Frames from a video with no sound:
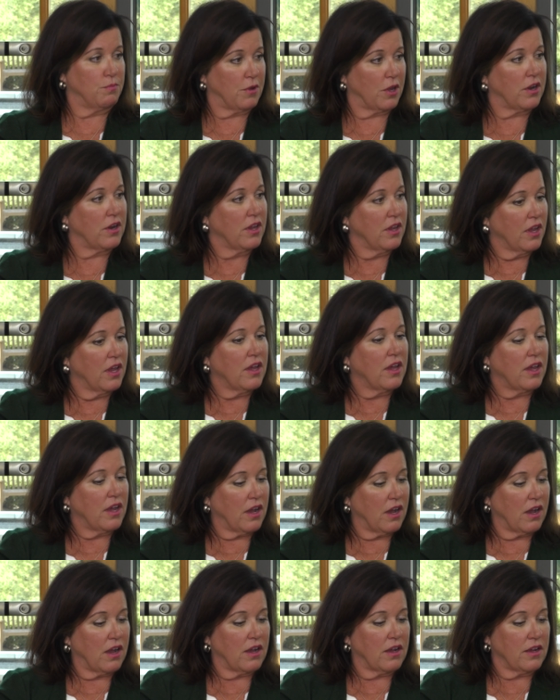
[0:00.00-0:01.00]
but
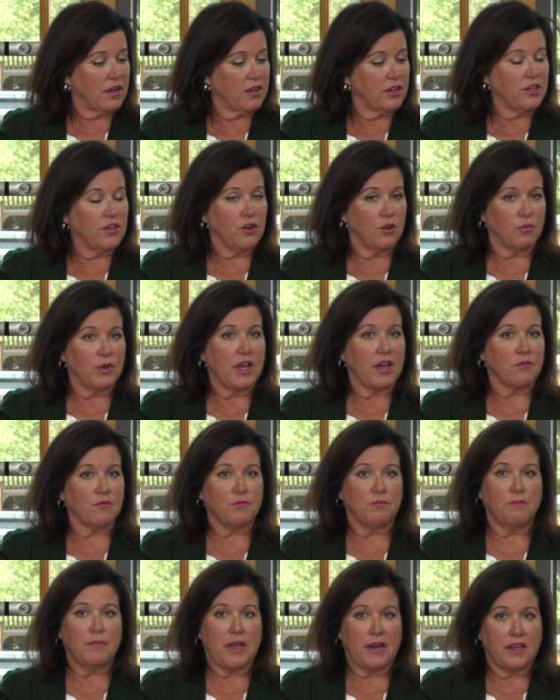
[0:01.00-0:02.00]
uh, you know we have
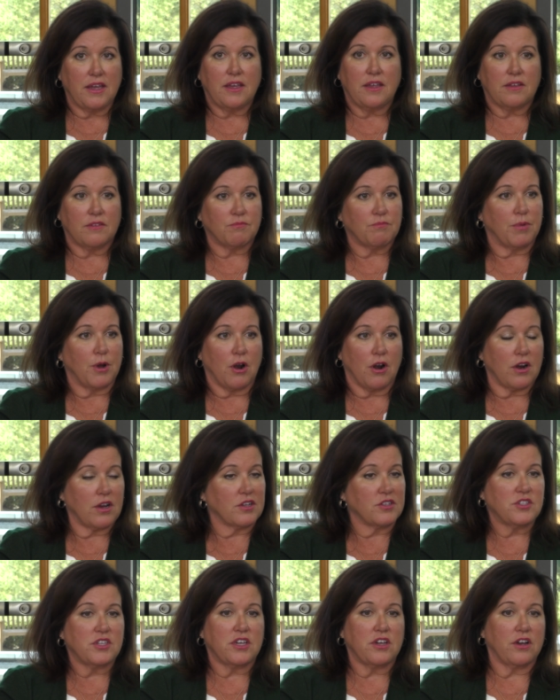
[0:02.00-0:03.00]
many
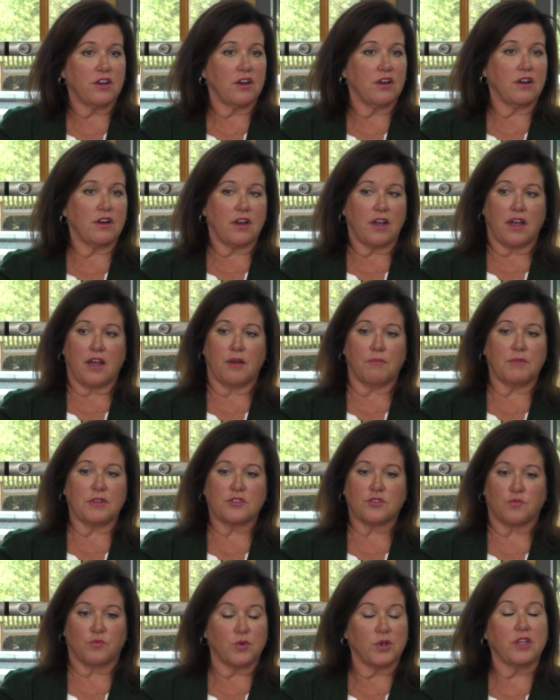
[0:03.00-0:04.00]
parks here. Um,
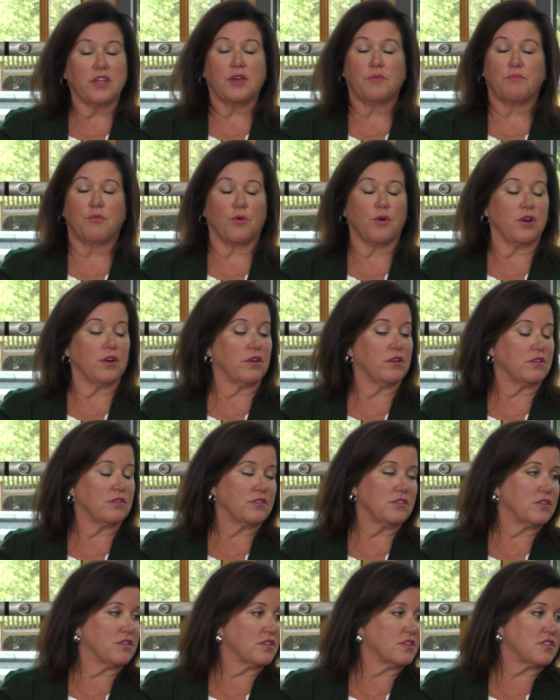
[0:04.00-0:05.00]
it's really
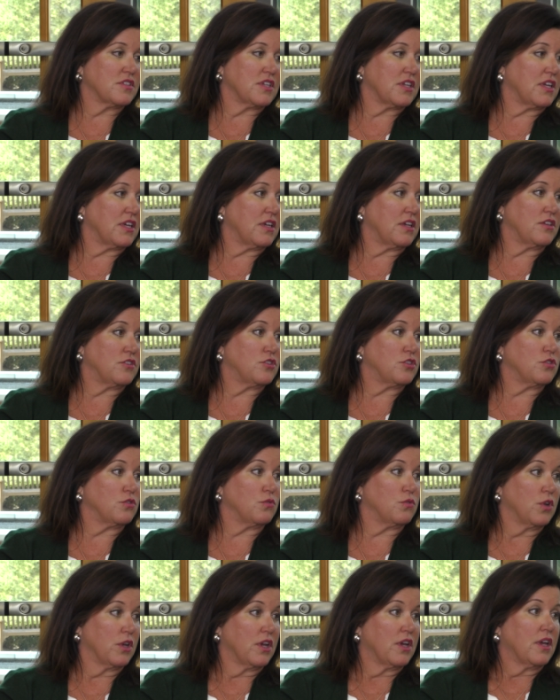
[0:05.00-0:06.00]
important to the city
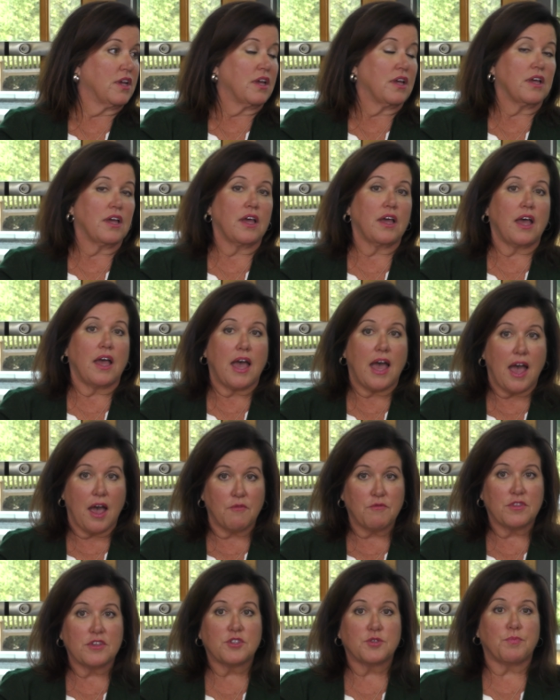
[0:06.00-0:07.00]
to
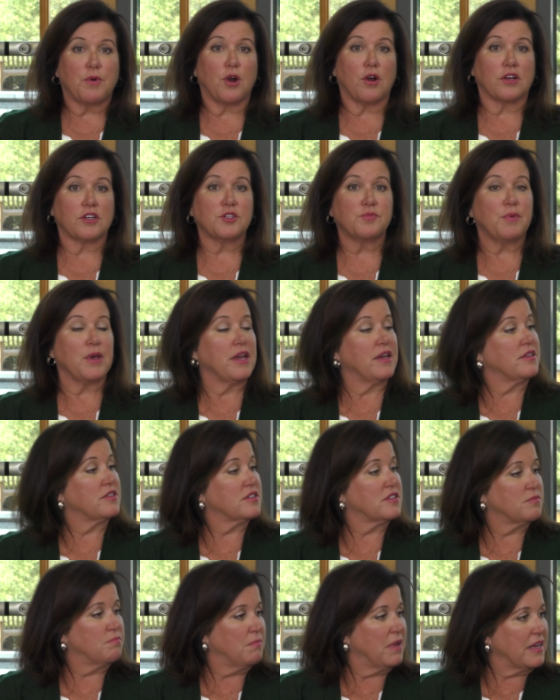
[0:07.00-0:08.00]
have this park
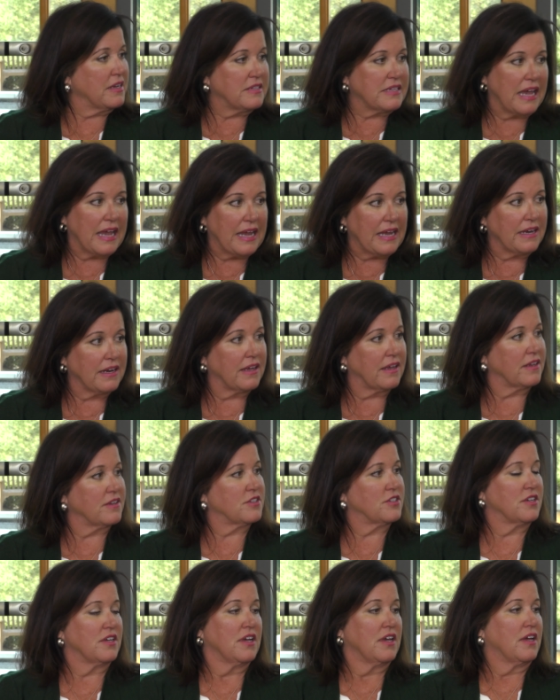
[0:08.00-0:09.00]
space, maintain
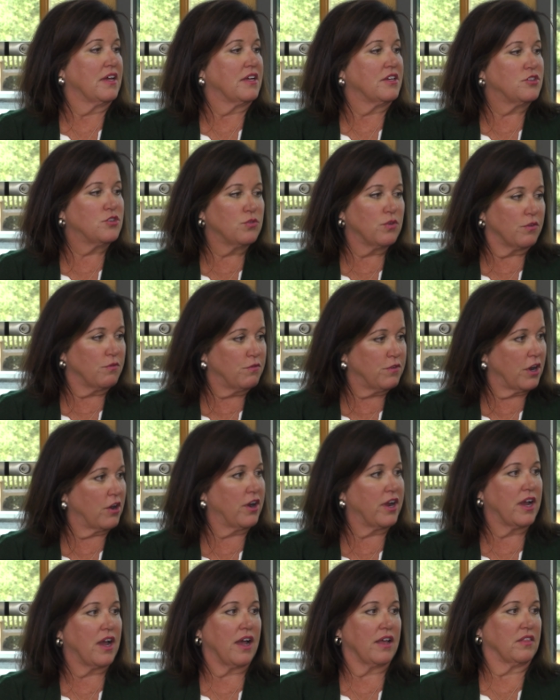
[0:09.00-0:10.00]
it to a
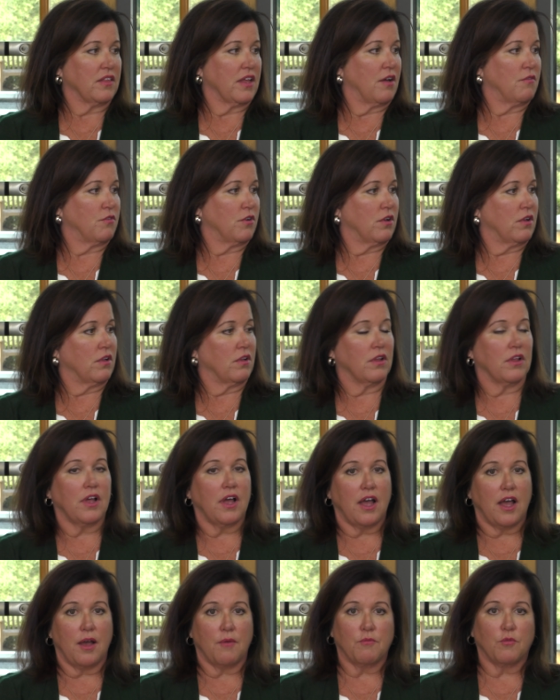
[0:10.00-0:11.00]
very high level
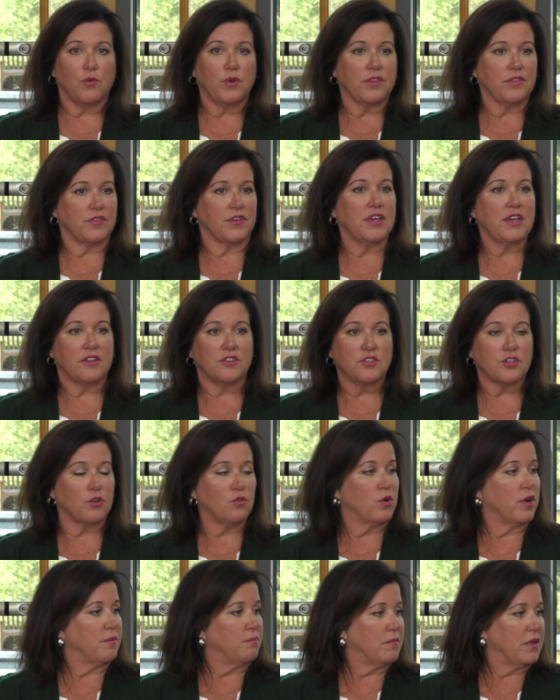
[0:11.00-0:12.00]
um, with kids
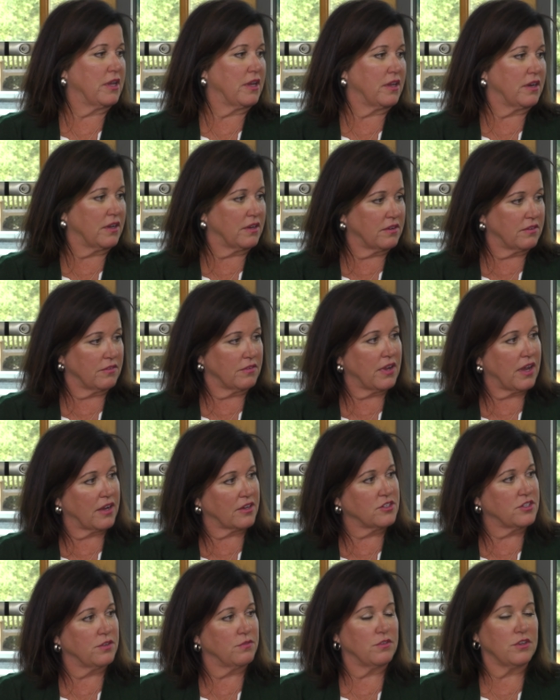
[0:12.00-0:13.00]
equipment and
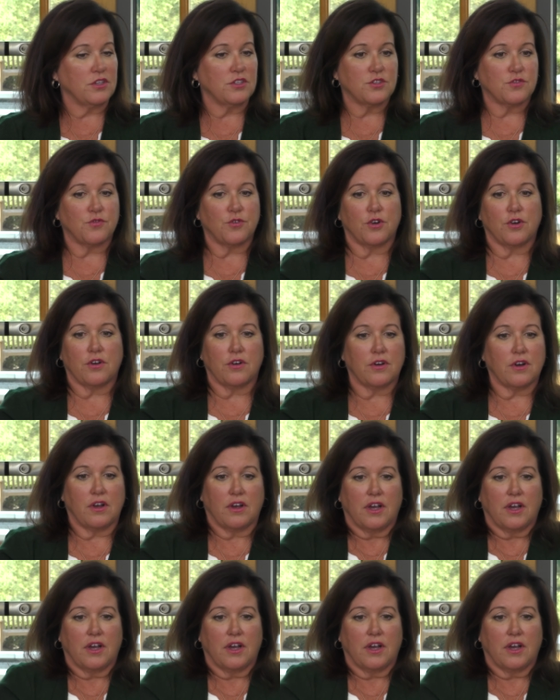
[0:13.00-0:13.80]
activities for